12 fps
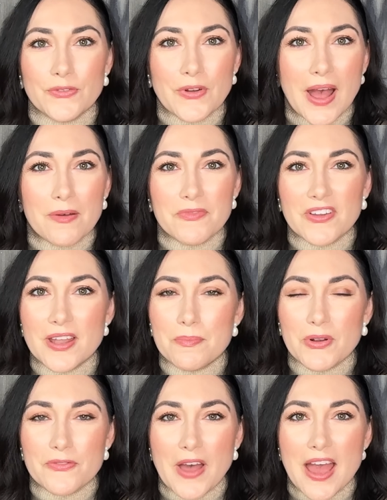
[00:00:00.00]
For outfit
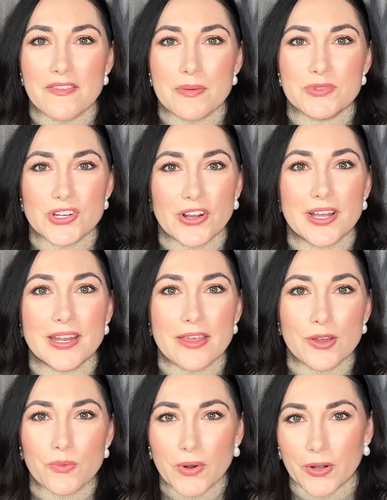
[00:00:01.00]
number 5, I'm sharing
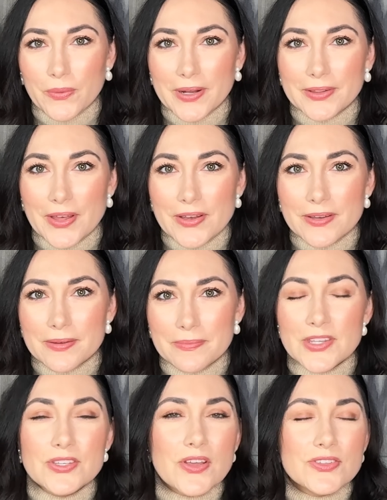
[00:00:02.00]
another workwear look.
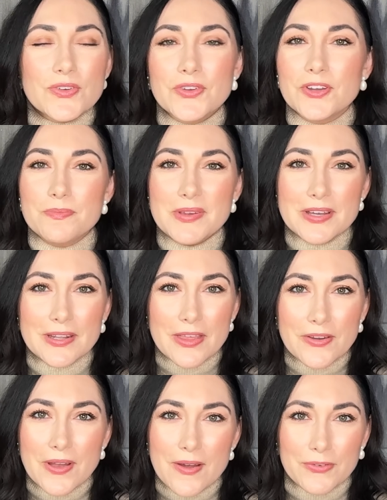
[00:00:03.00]
This also could be
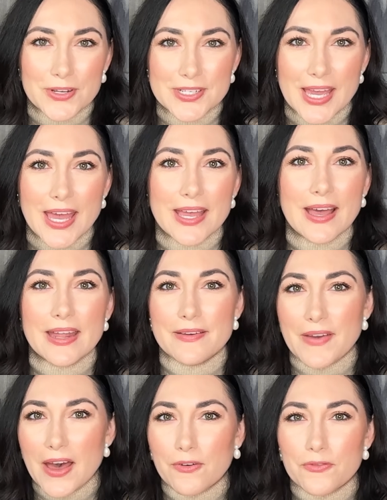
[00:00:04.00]
another everyday kind of
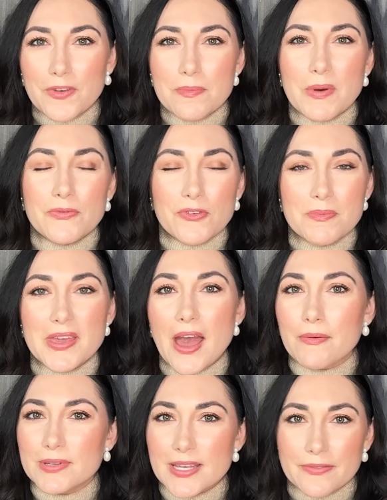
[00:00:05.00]
outfit, but for me, I
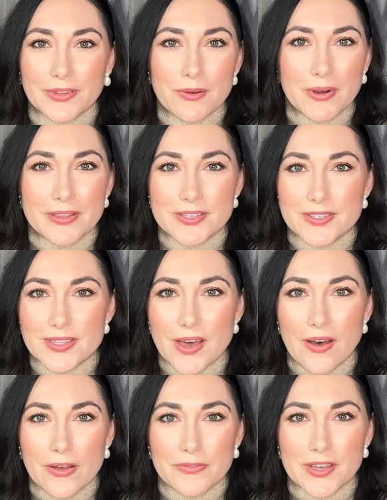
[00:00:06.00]
would definitely wear this to the
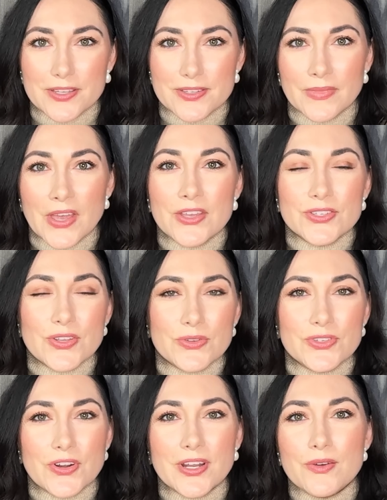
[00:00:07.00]
office. So
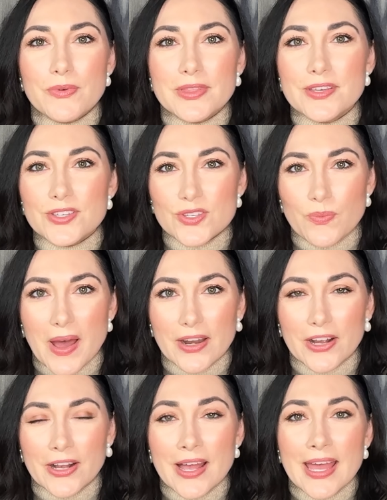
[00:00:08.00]
starting with the
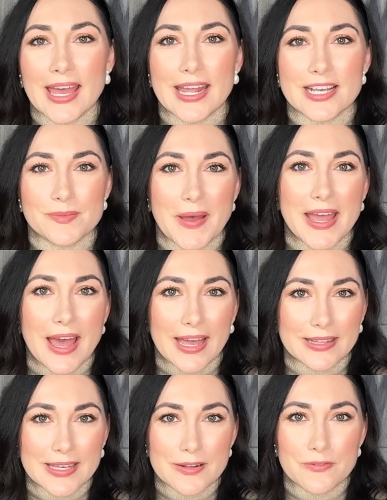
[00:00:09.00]
sweater, it is by
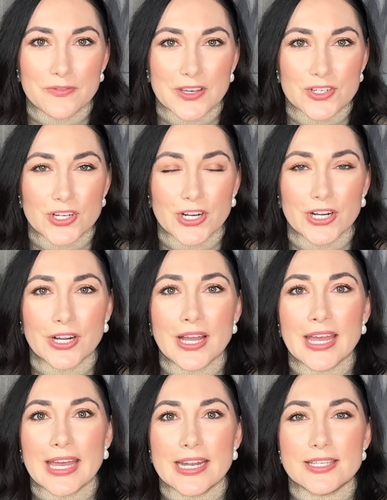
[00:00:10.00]
Eileen Fisher.
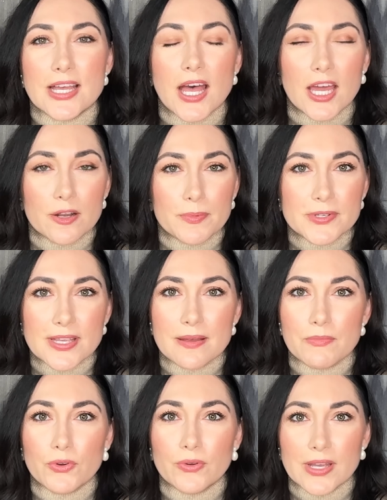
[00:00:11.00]
It is 100%
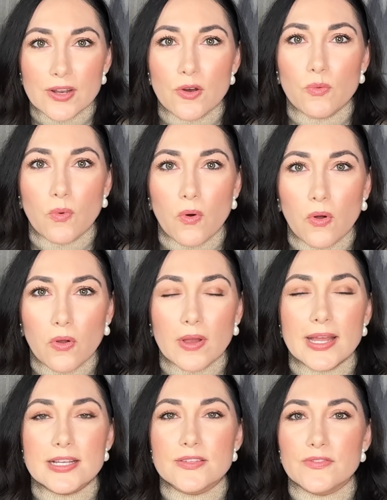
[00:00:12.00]
merino wool.
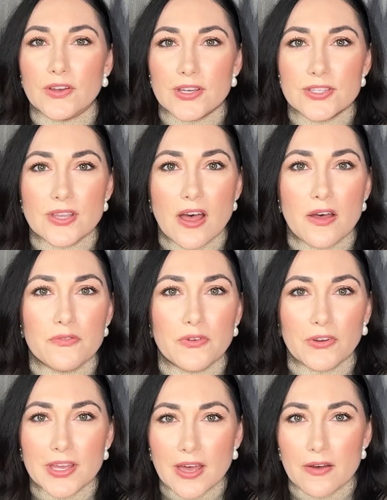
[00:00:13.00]
It is very soft,
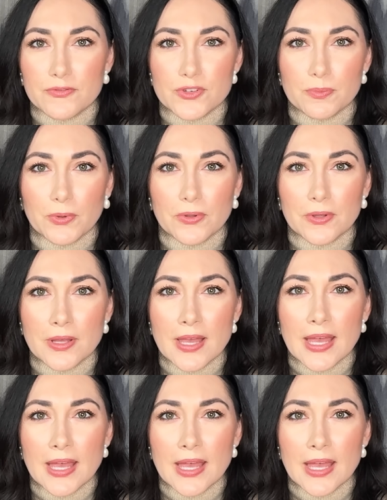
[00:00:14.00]
very comfortable,